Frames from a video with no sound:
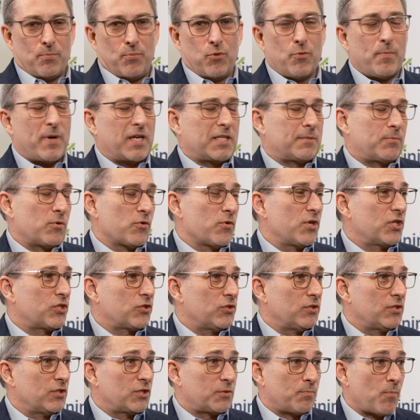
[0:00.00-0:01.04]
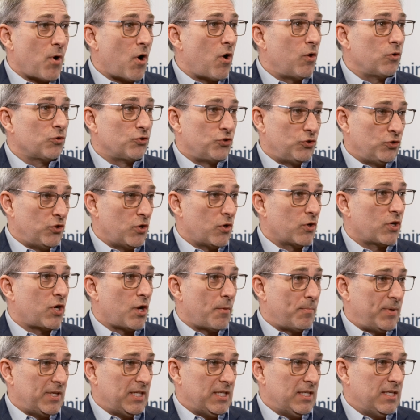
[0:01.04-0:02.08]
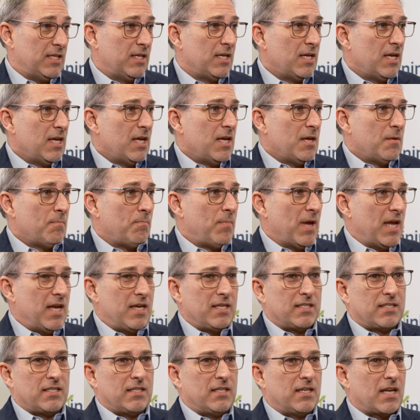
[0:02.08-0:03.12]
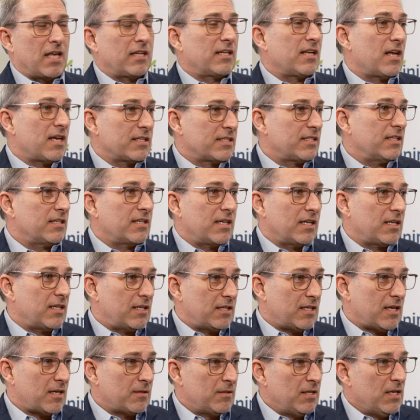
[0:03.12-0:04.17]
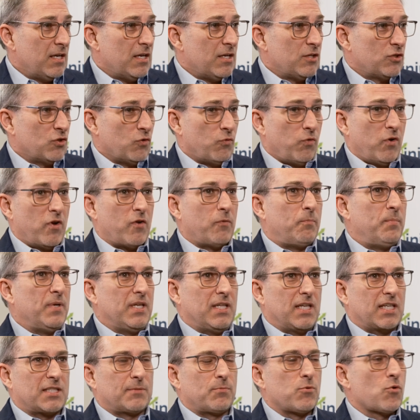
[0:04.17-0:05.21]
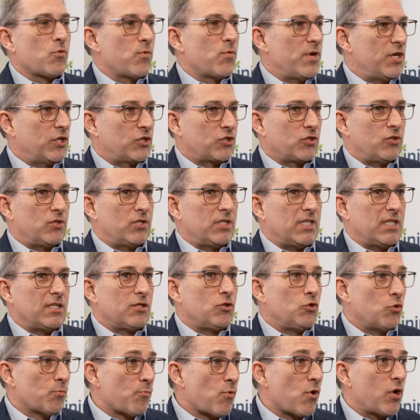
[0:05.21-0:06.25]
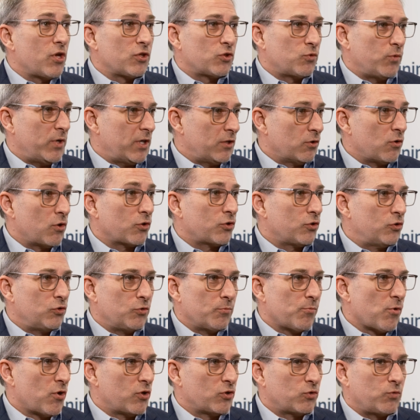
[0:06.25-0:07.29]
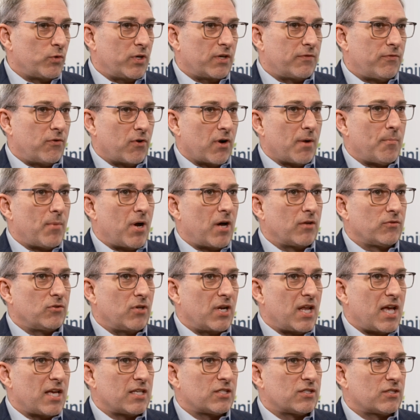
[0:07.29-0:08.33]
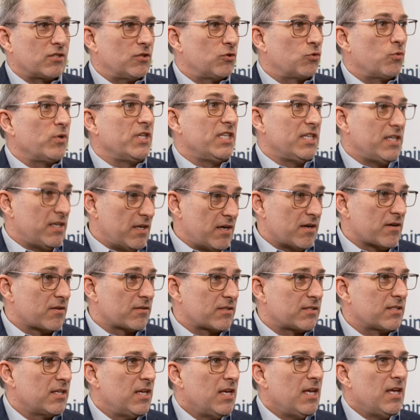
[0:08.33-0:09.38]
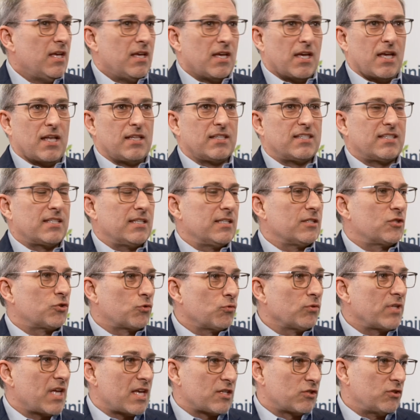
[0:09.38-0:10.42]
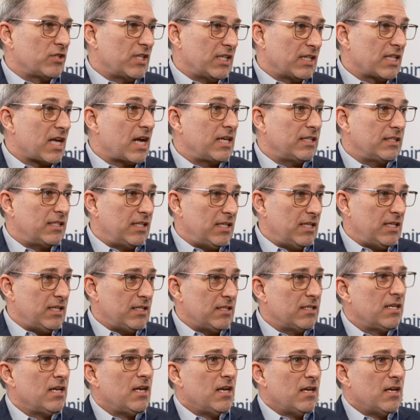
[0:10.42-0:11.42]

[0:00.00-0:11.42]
Puma Exploration is a small junior company based in Atlantic Canada. So we have been exploration in New Brunswick, northern New Brunswick, for about the last uh, 20 years. And since 2019,